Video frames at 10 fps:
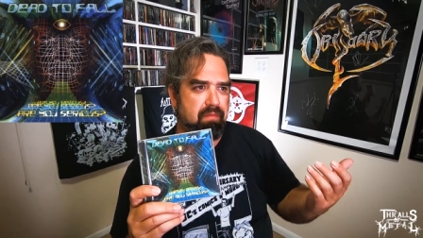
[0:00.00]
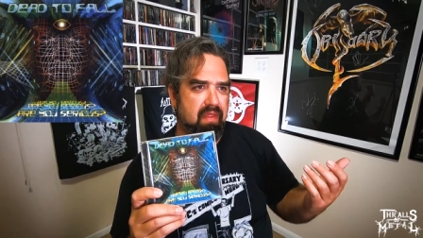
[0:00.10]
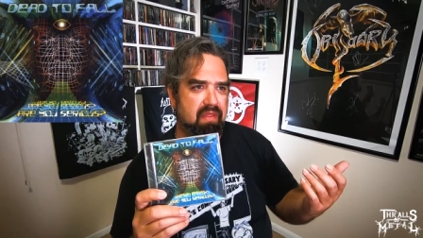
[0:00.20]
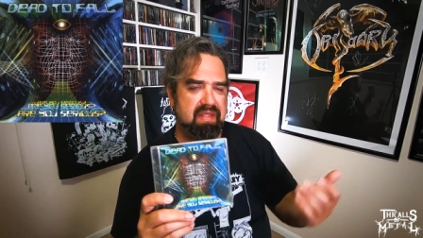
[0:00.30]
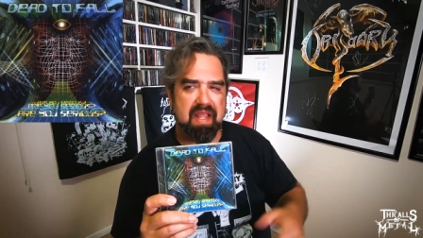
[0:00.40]

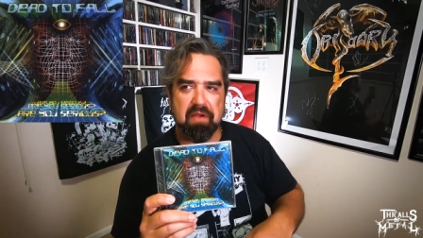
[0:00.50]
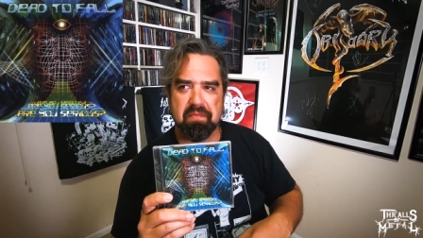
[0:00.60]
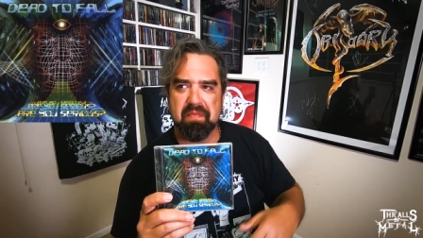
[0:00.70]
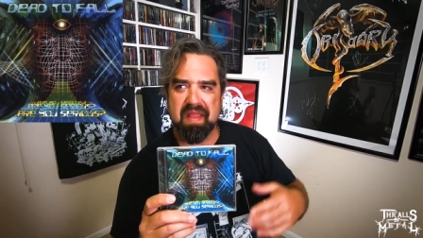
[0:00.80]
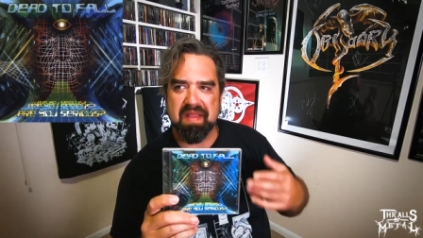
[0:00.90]
This
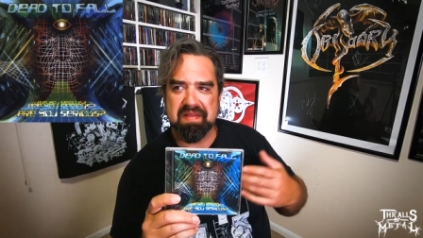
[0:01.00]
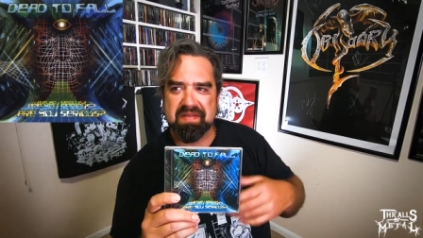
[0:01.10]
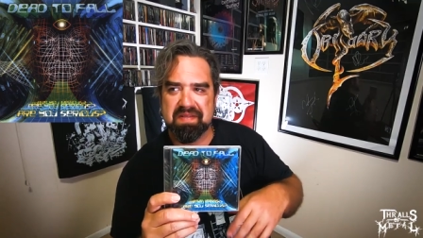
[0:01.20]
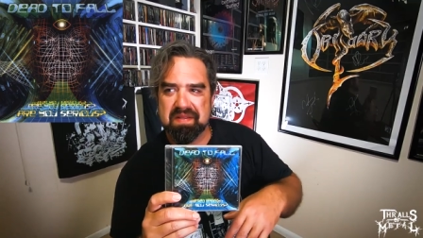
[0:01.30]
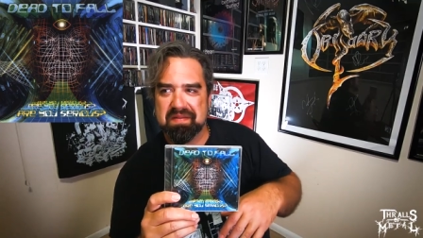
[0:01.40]
album
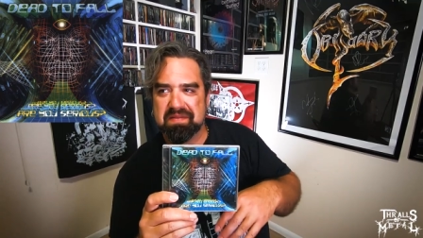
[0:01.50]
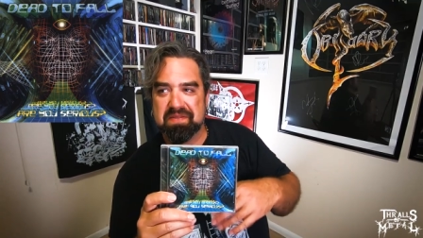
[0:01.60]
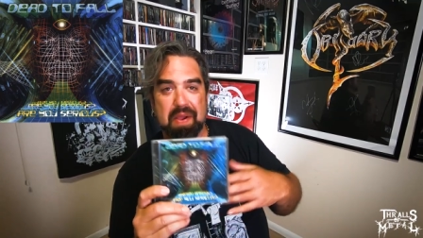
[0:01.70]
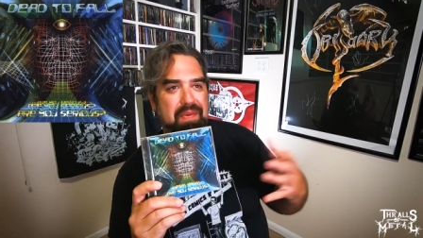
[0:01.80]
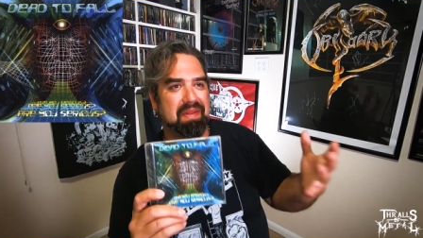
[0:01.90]
is
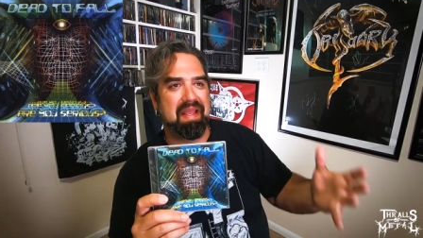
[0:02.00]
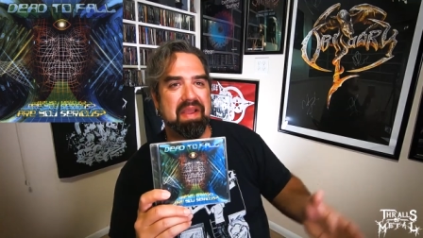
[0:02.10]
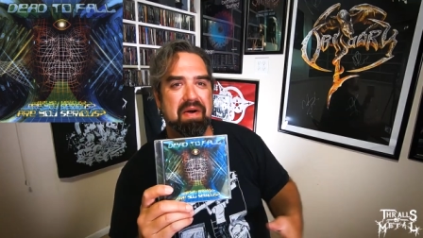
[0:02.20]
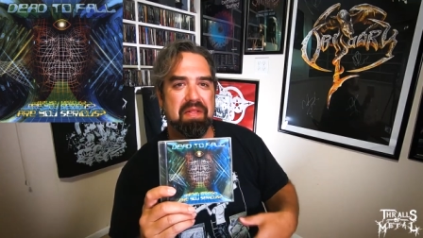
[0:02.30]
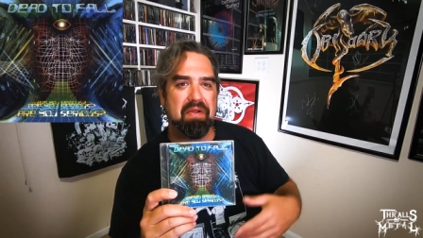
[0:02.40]
tonally
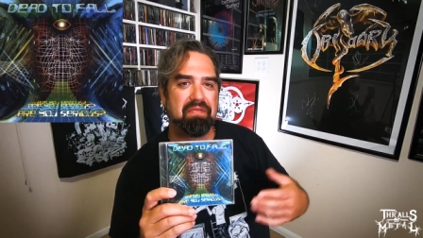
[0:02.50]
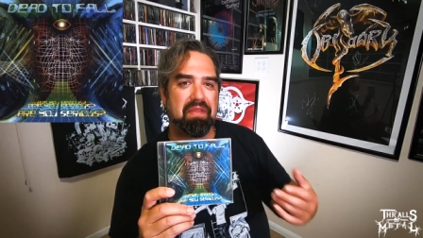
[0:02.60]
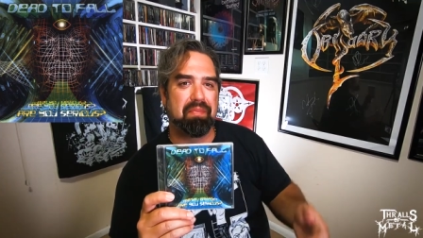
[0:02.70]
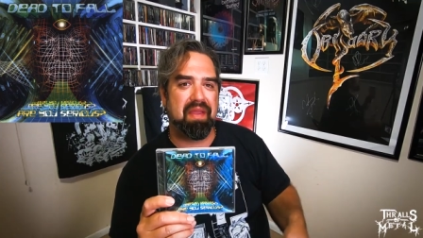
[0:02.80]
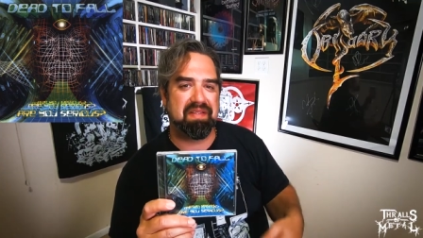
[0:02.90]
all over
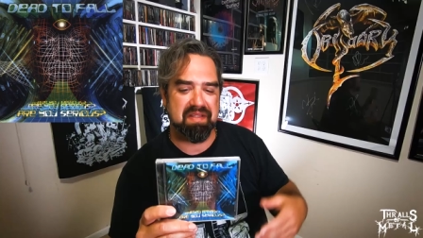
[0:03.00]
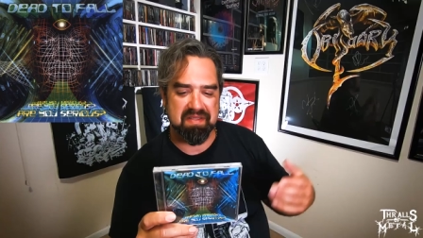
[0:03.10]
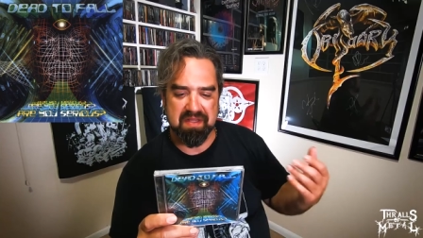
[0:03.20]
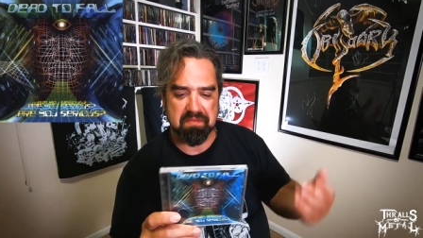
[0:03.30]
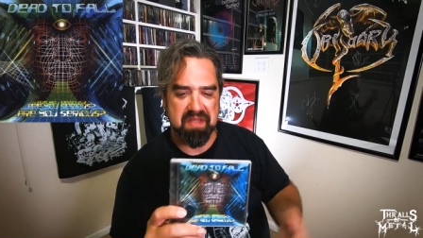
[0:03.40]
the place because
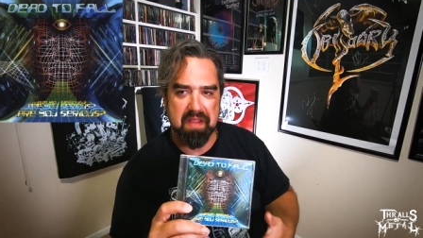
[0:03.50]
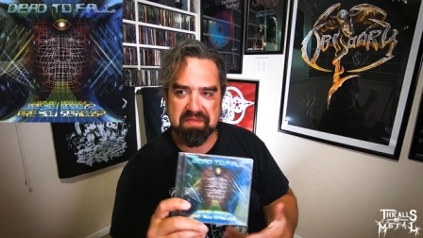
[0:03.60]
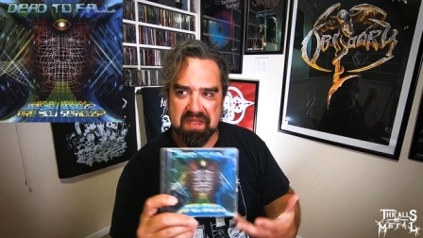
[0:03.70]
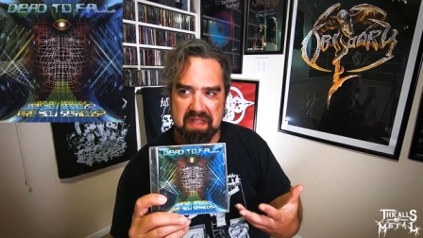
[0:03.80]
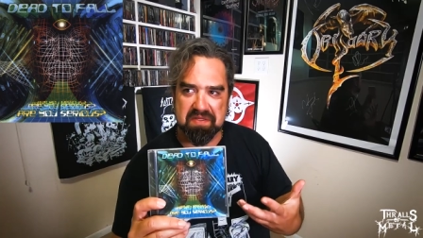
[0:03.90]
sometimes
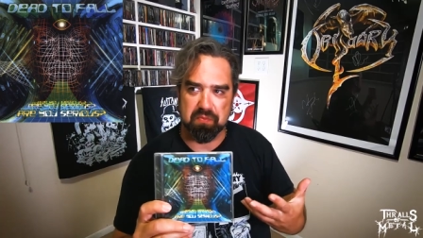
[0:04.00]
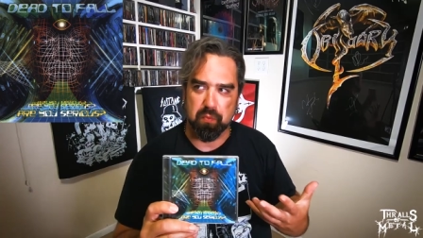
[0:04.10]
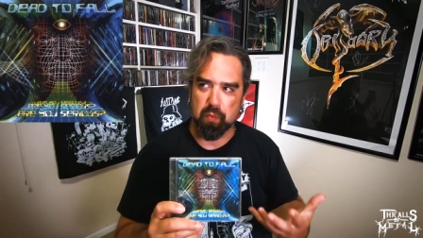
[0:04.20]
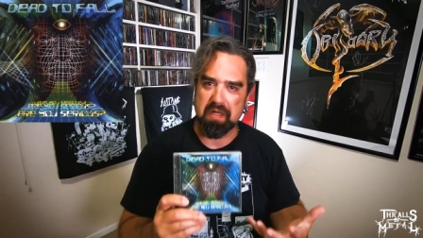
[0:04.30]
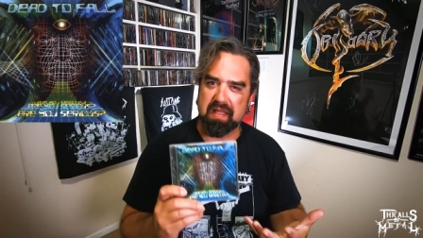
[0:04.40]
it gets
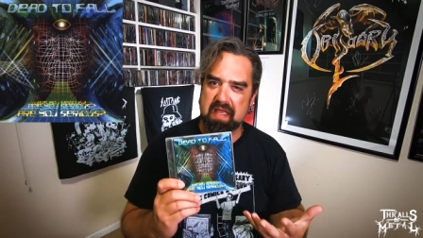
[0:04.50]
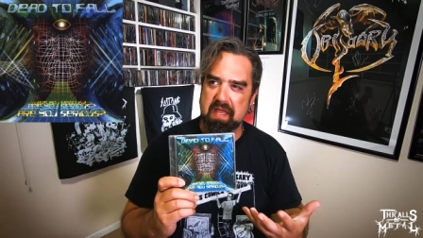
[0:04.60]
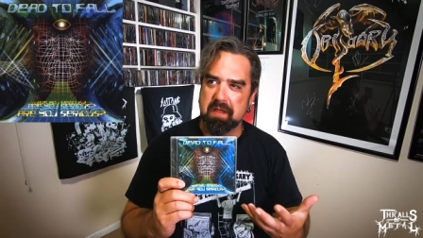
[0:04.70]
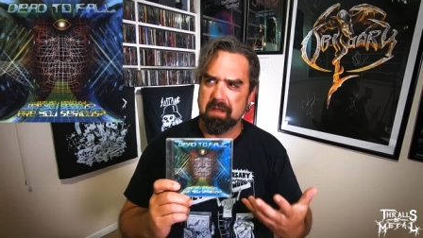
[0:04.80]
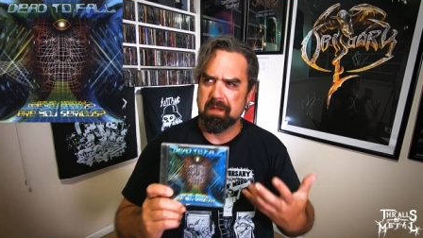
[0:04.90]

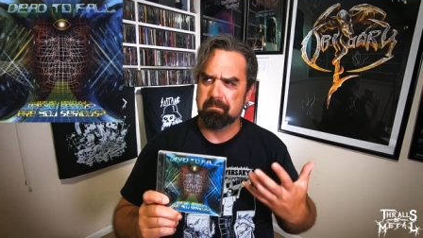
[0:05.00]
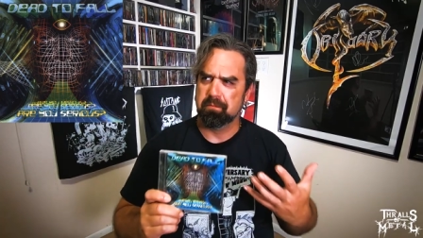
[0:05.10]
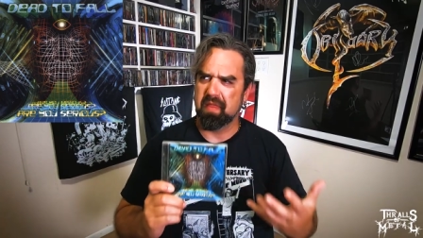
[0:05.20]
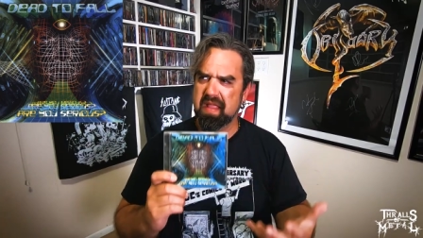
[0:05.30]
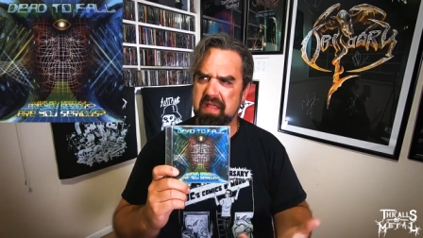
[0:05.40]
really
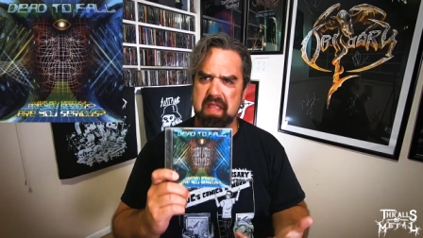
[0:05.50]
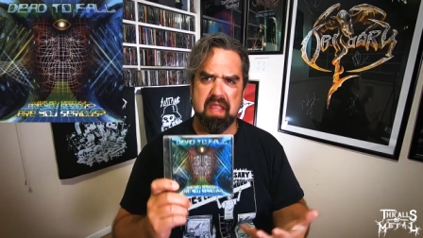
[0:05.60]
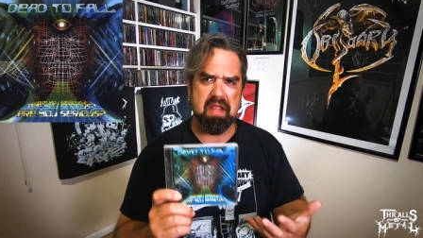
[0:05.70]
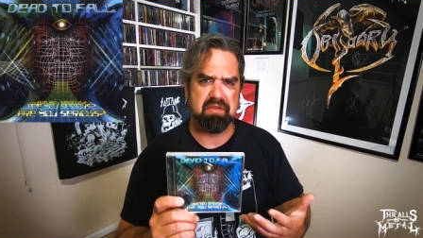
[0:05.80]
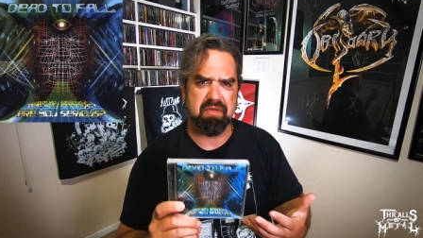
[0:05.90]
like
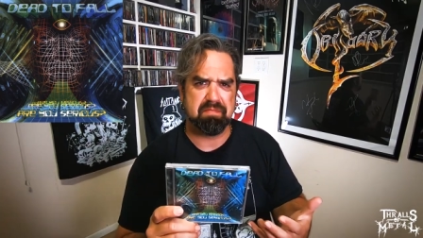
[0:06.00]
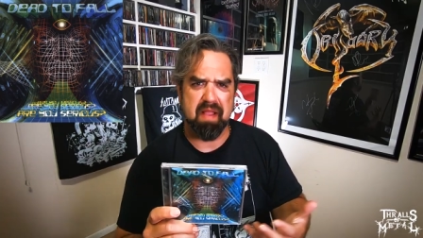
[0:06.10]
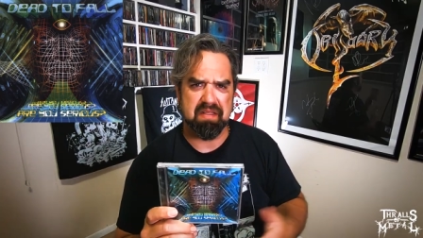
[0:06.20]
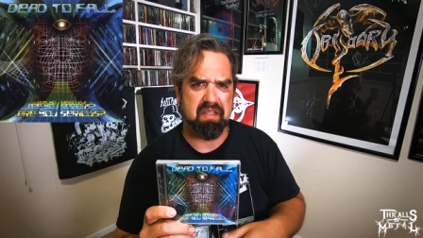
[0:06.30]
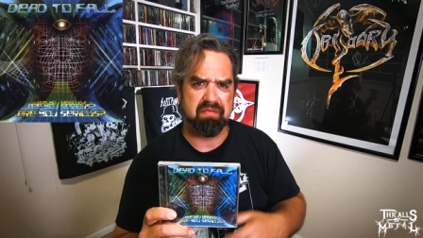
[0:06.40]

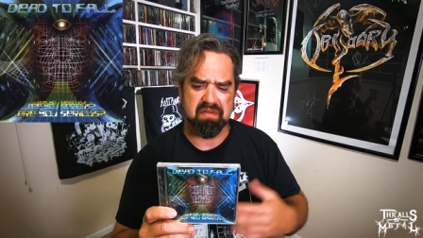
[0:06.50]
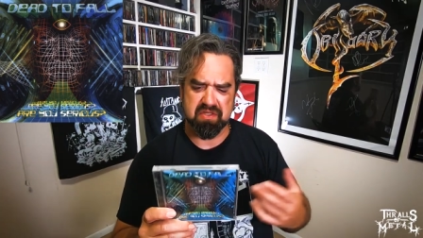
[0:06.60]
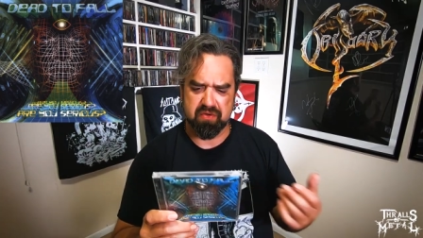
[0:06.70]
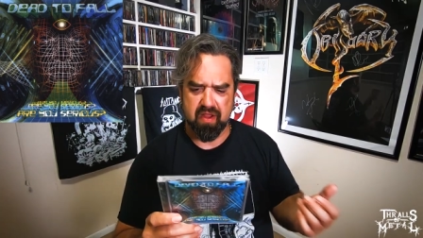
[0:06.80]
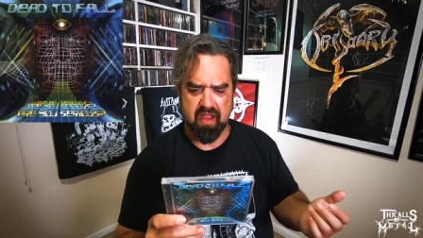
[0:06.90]
introspective and
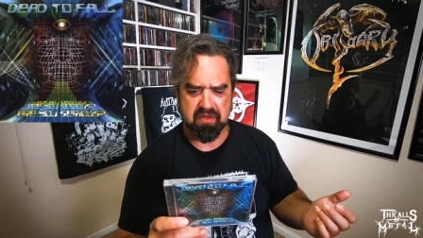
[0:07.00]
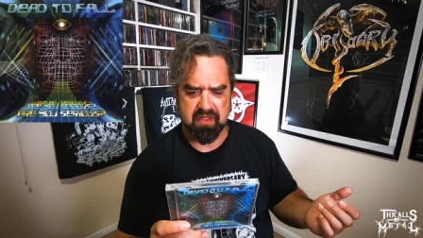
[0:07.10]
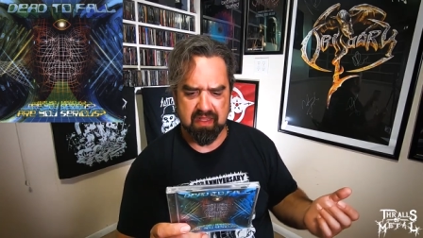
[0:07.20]
strange.